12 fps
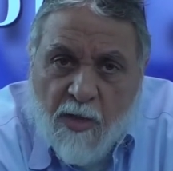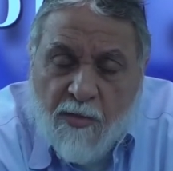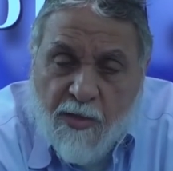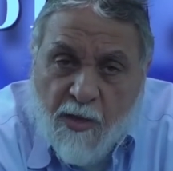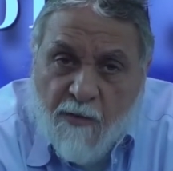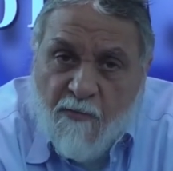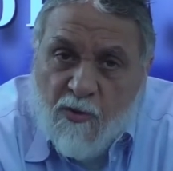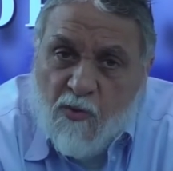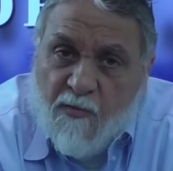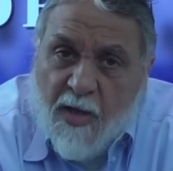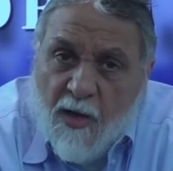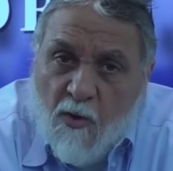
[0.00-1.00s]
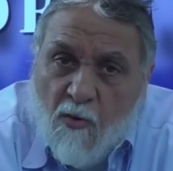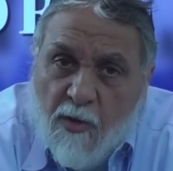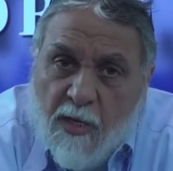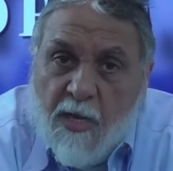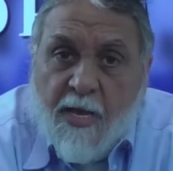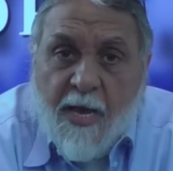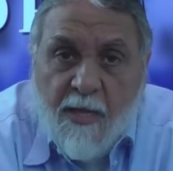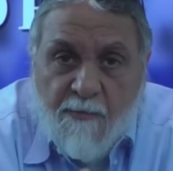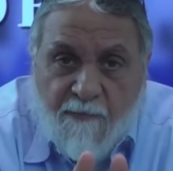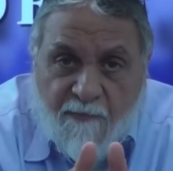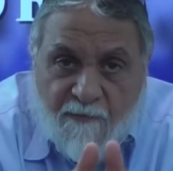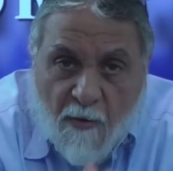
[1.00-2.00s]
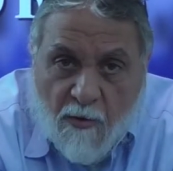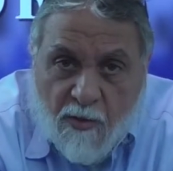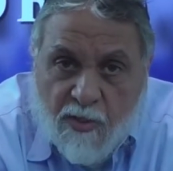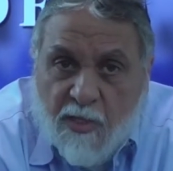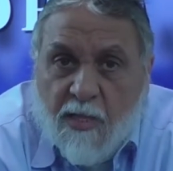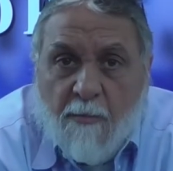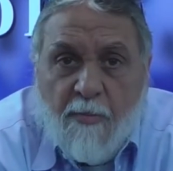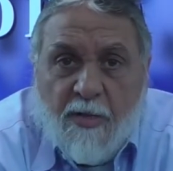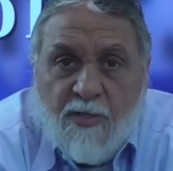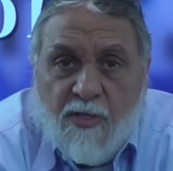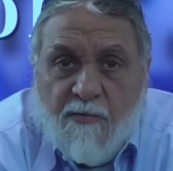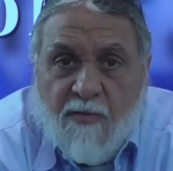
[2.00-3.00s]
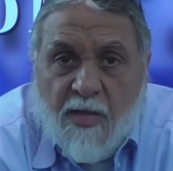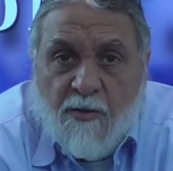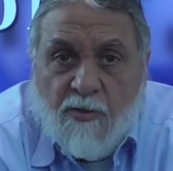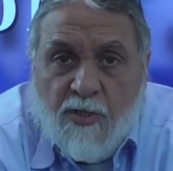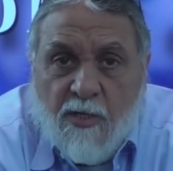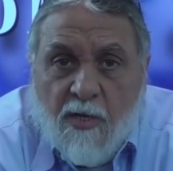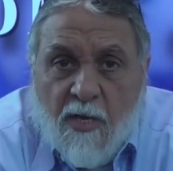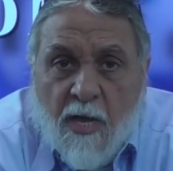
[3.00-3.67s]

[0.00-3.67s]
Think of what you've got going and focus on that positive energy.